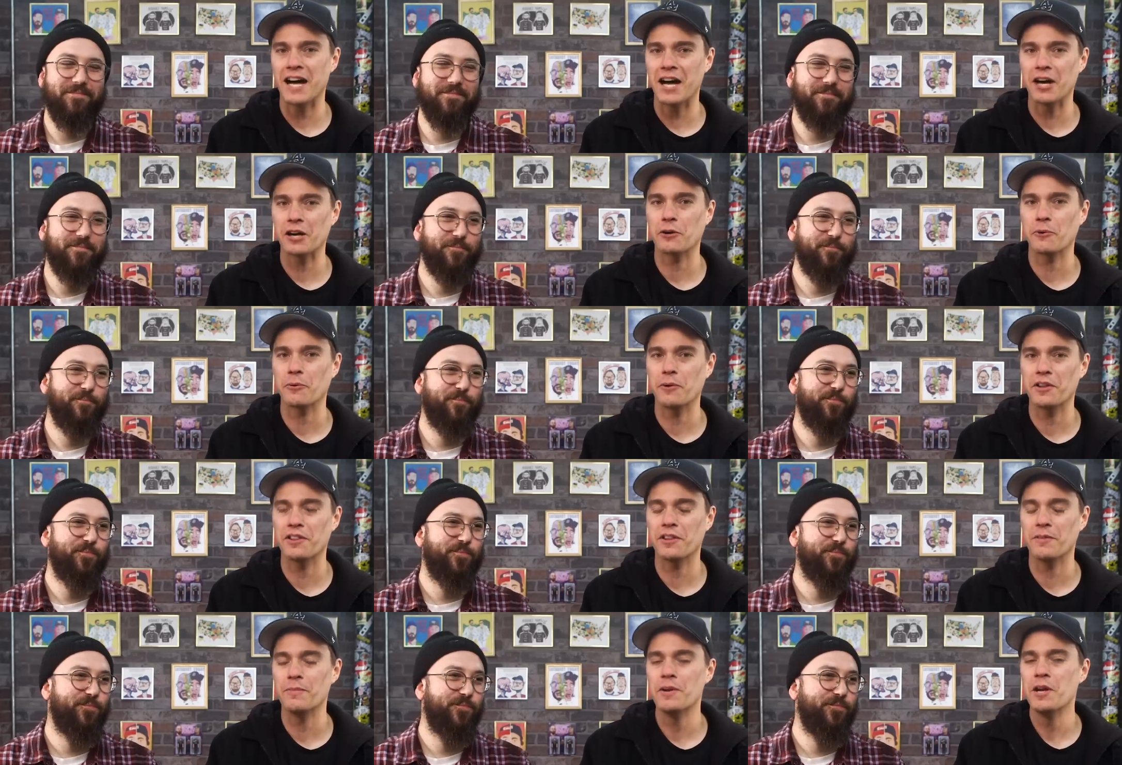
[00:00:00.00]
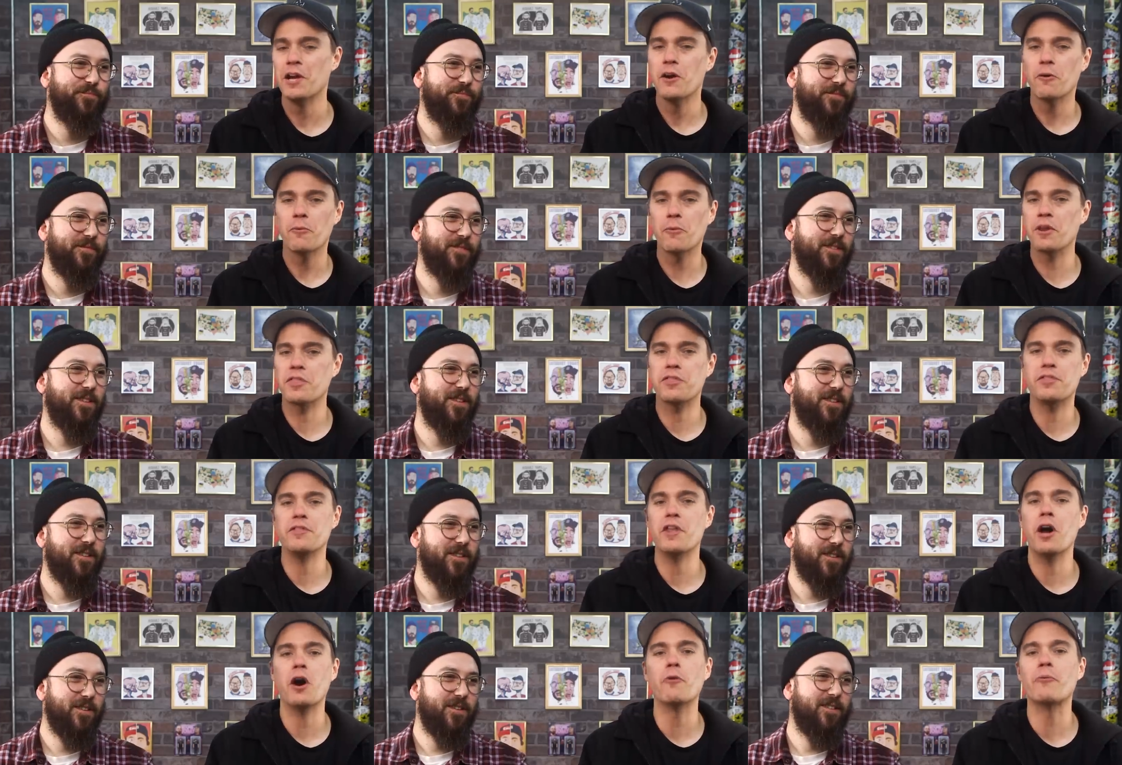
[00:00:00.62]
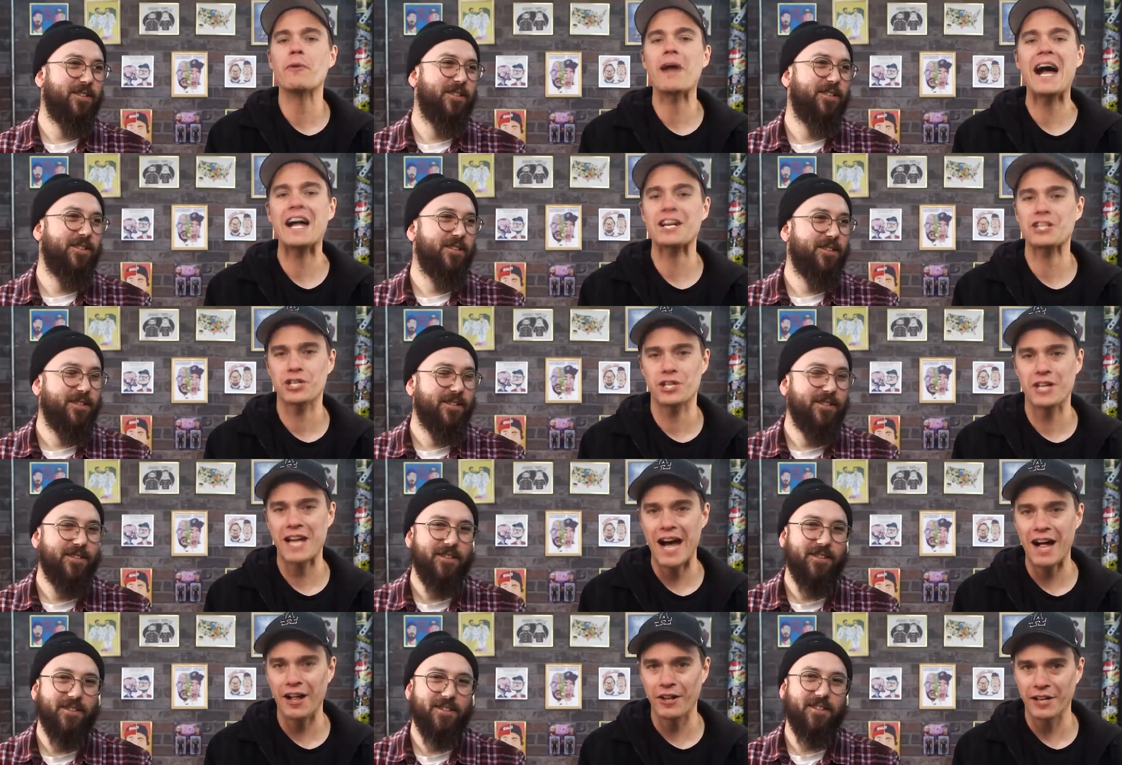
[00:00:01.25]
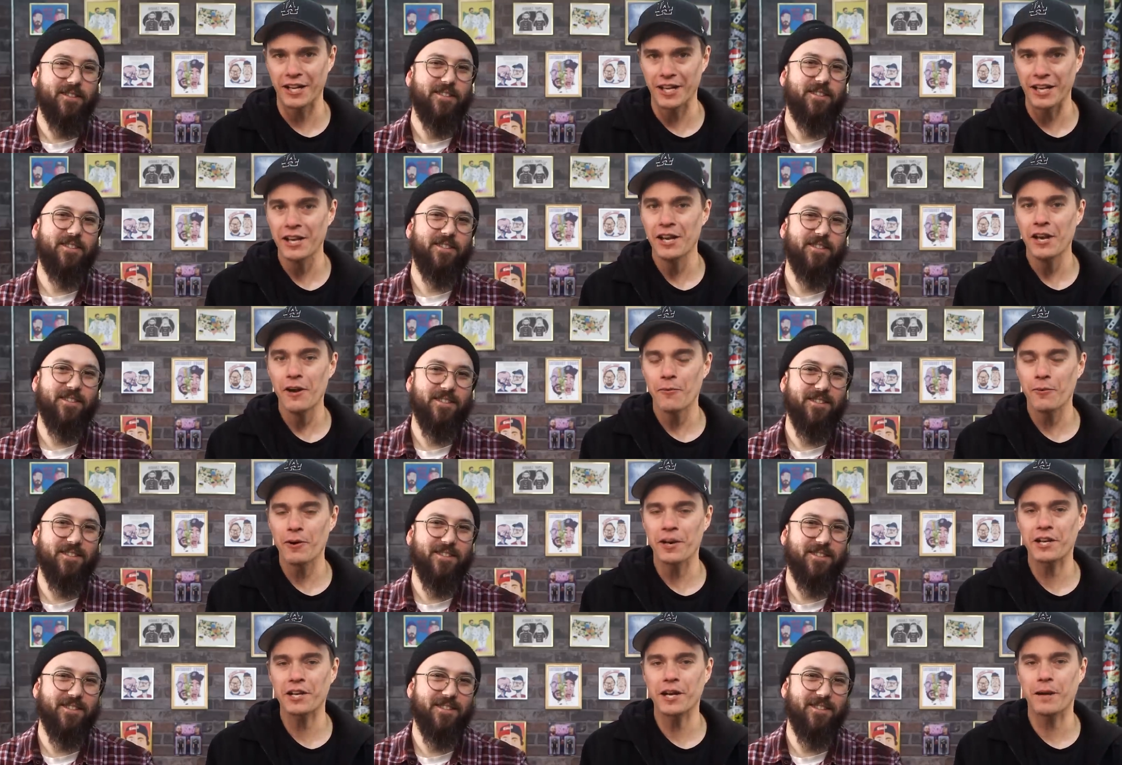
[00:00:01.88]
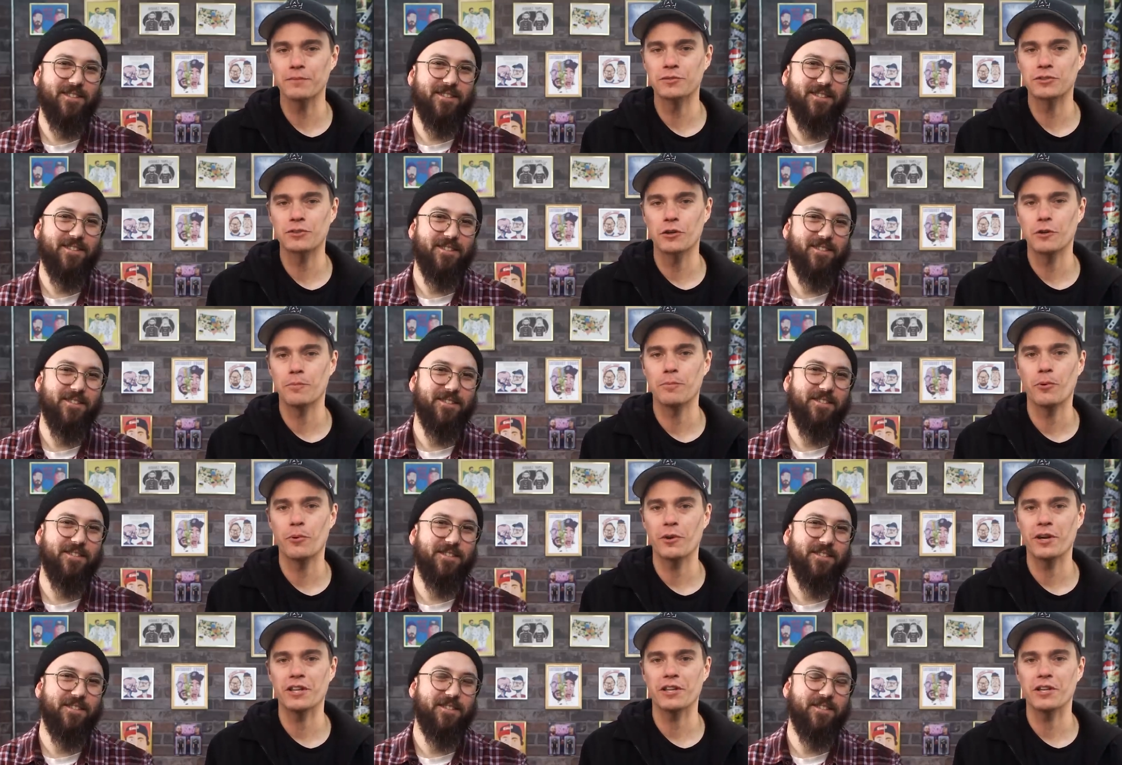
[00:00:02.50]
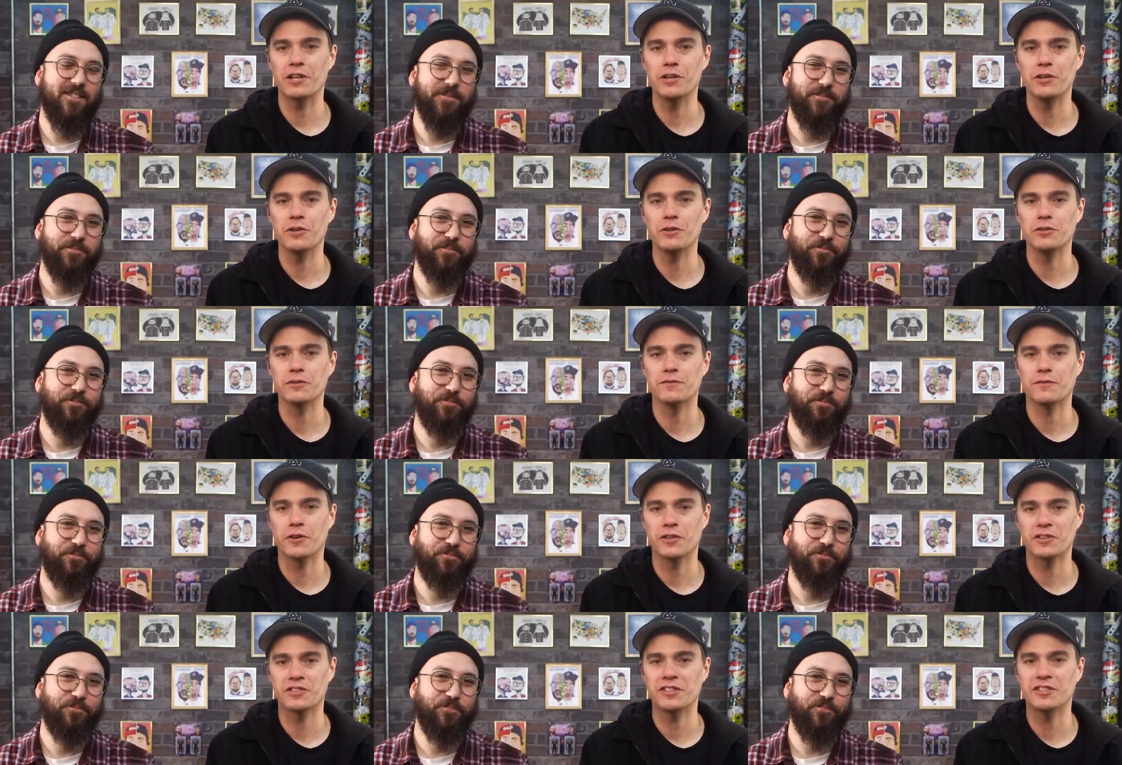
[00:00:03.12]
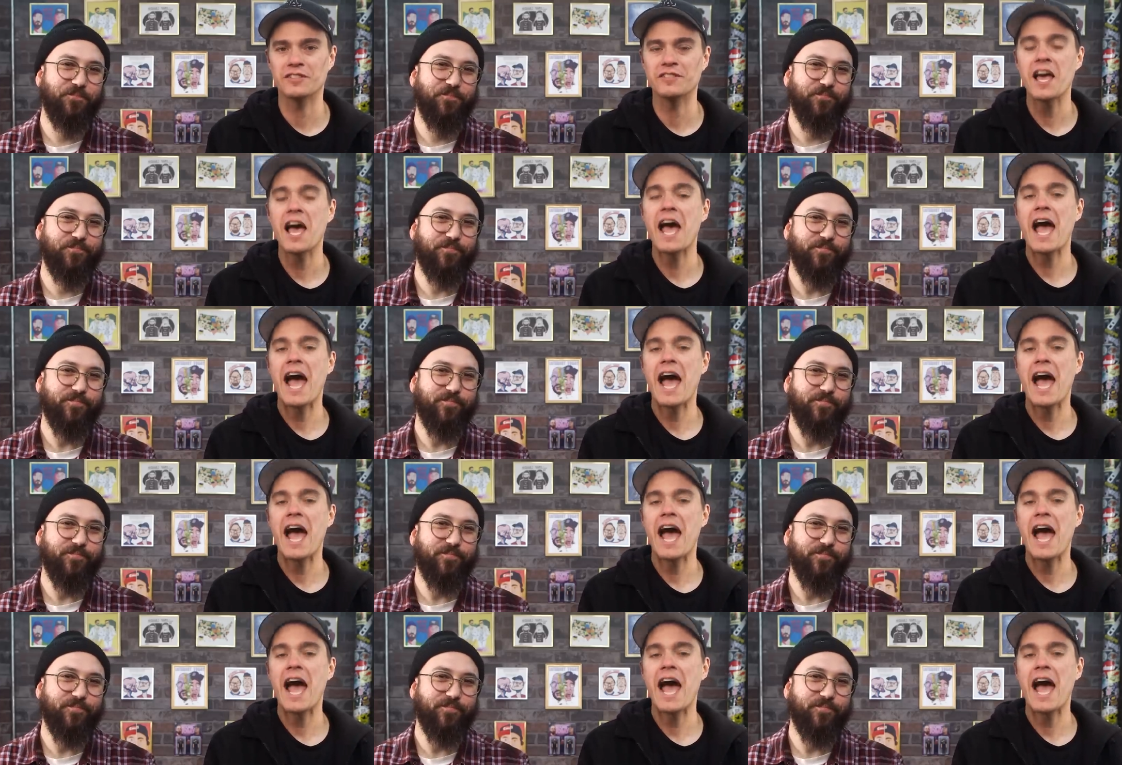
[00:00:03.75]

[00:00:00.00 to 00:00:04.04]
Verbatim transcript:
Speaker 1: algorithm with no rationality when it comes to reporting the news versus